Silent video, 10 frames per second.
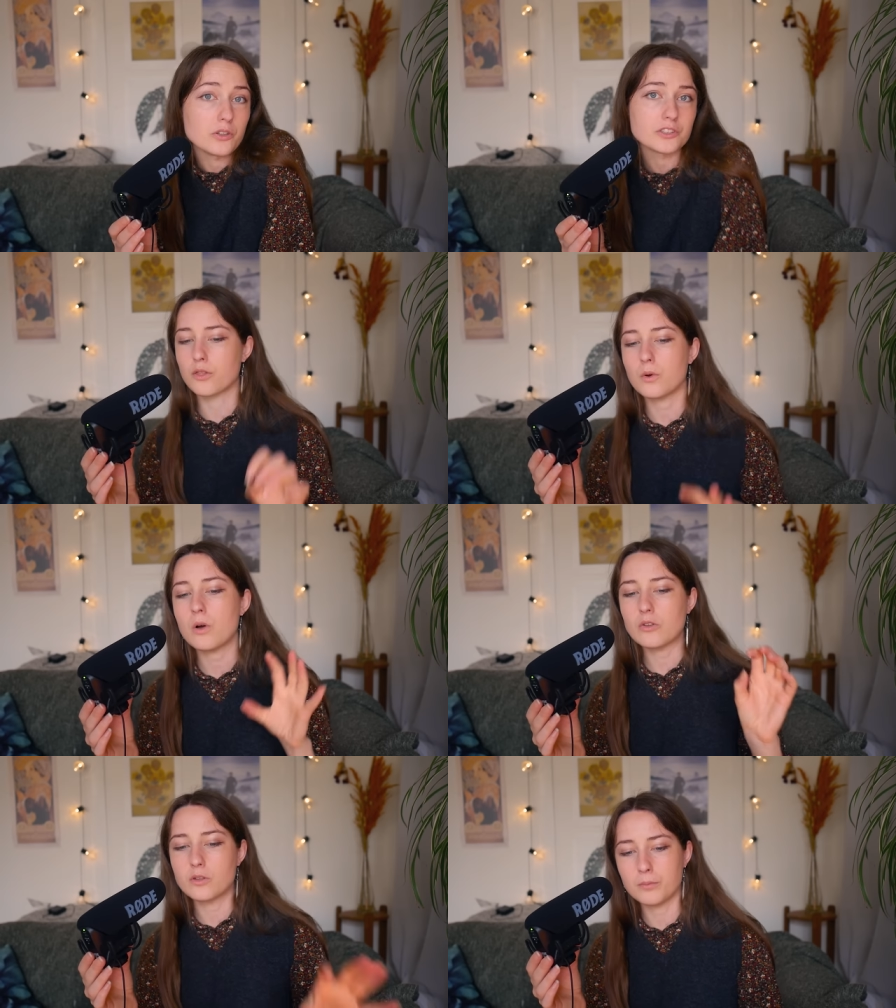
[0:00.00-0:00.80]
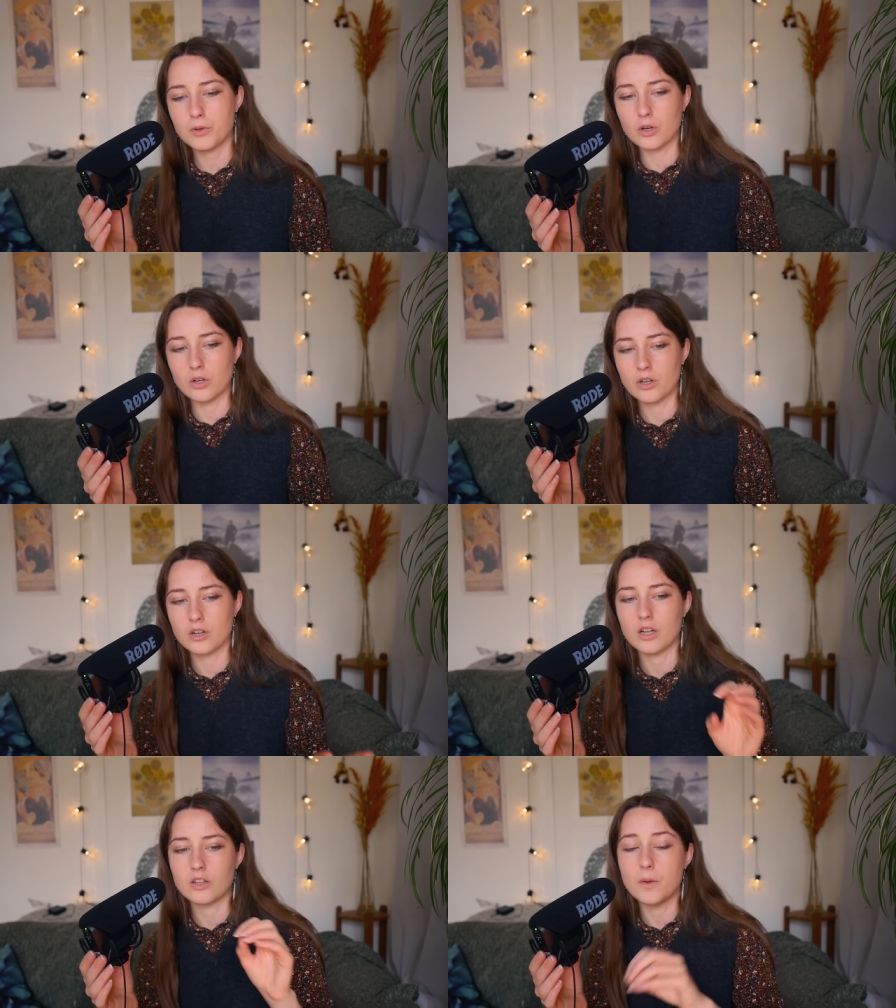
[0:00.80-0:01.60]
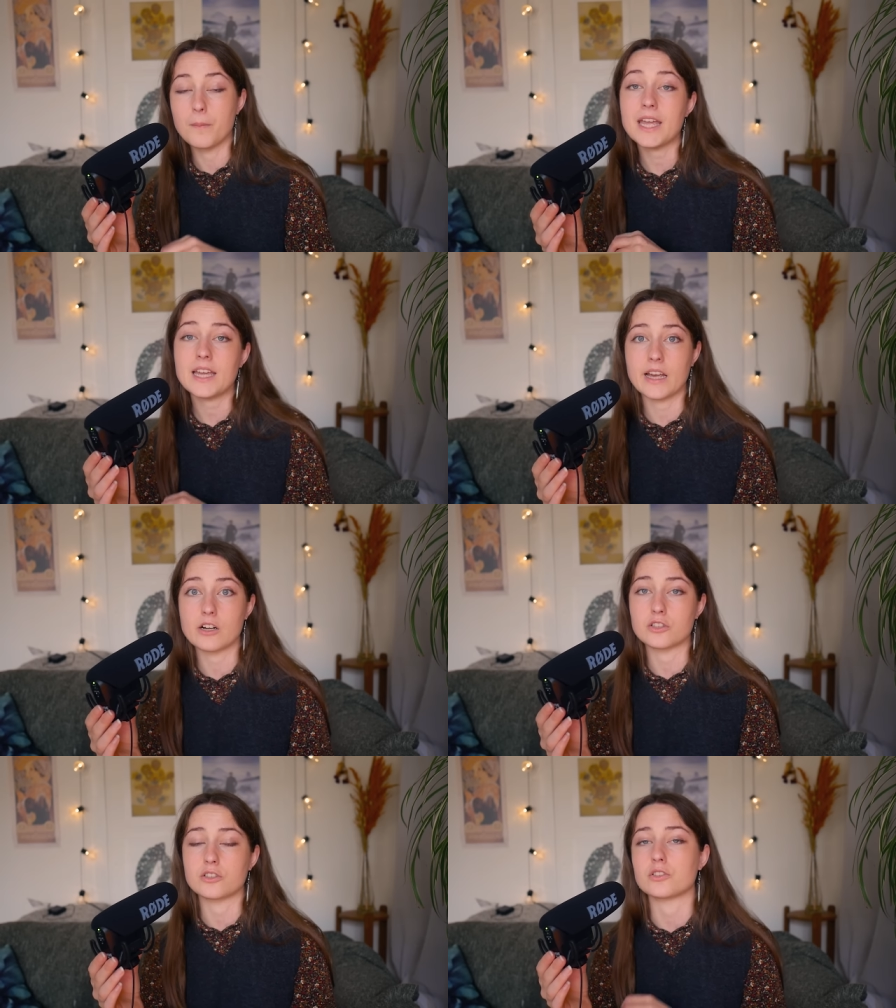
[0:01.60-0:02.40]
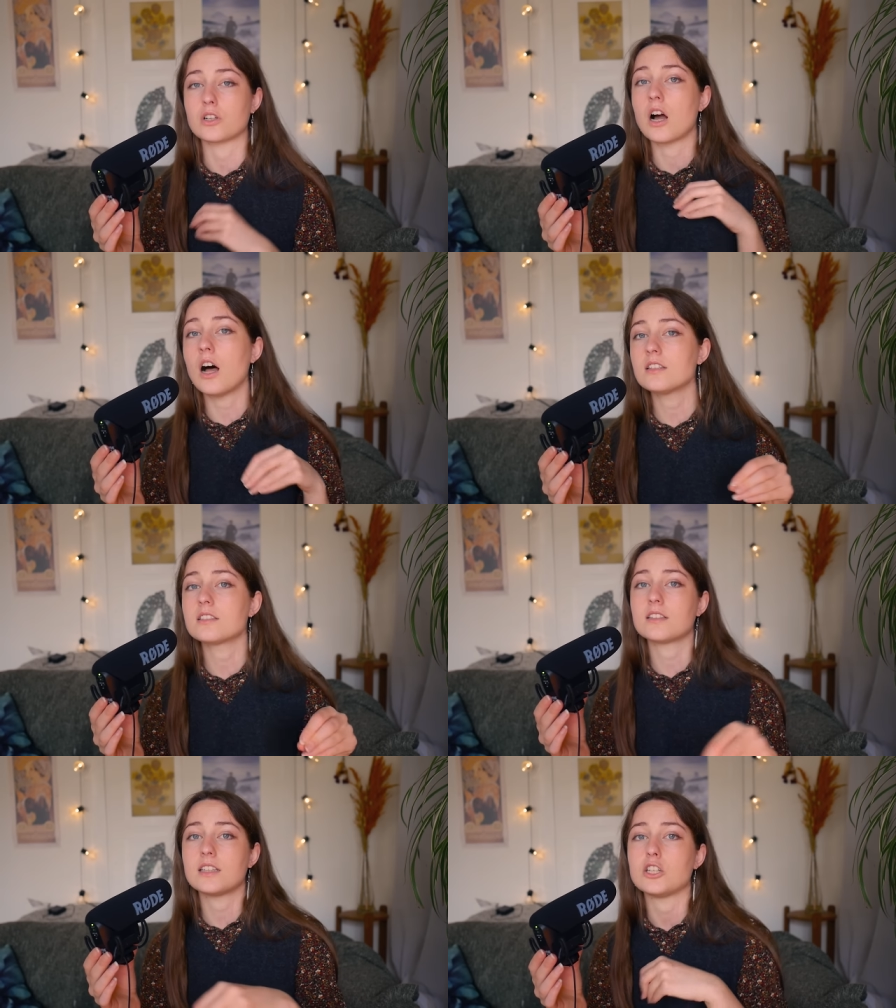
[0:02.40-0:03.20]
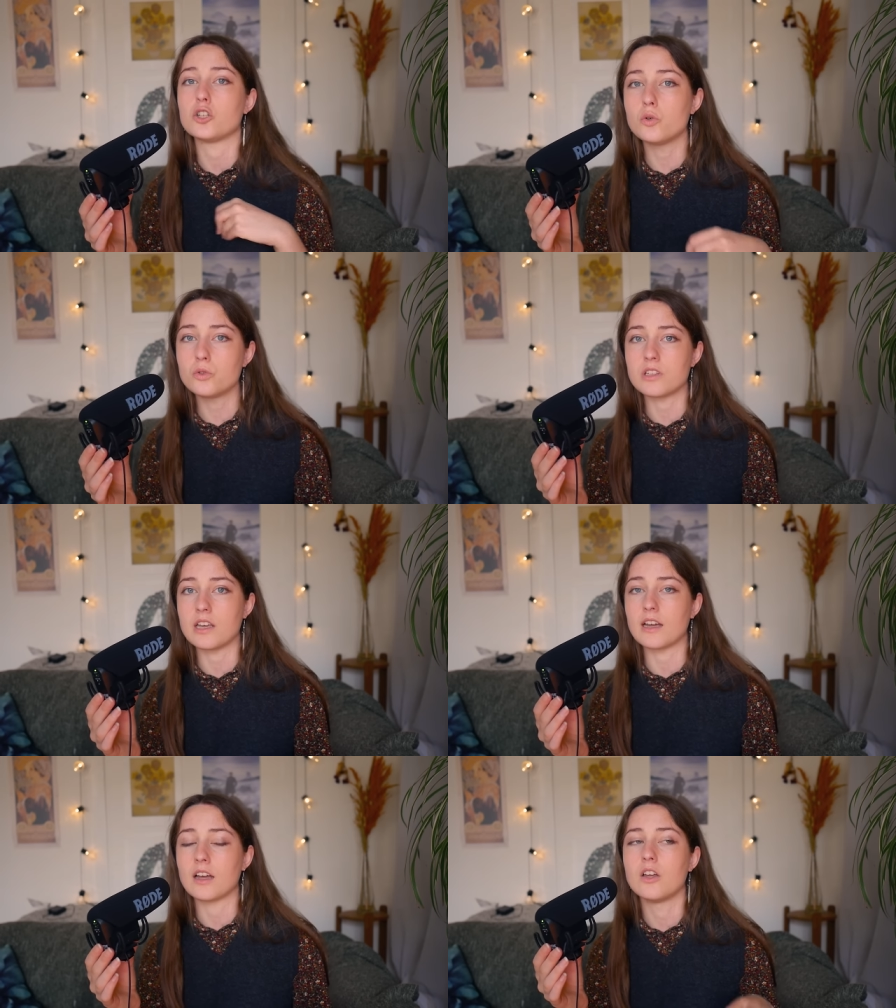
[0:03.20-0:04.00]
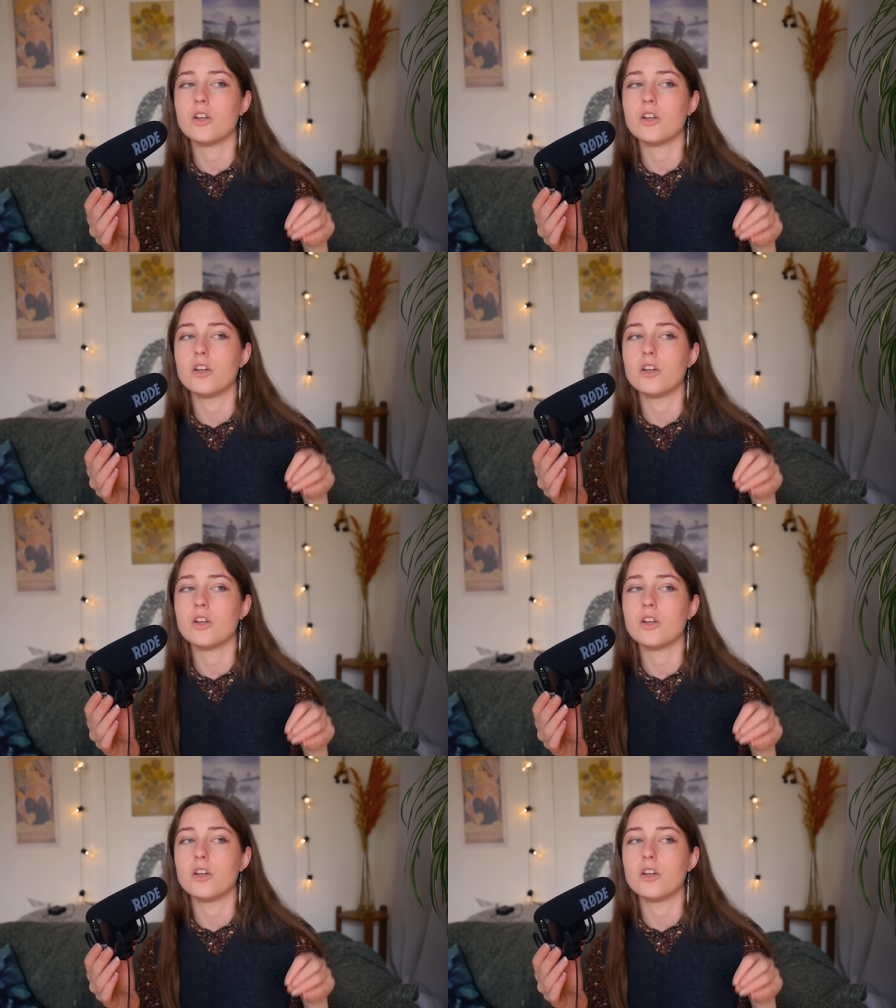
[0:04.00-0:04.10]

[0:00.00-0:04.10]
And throughout the book, the main characters are constantly using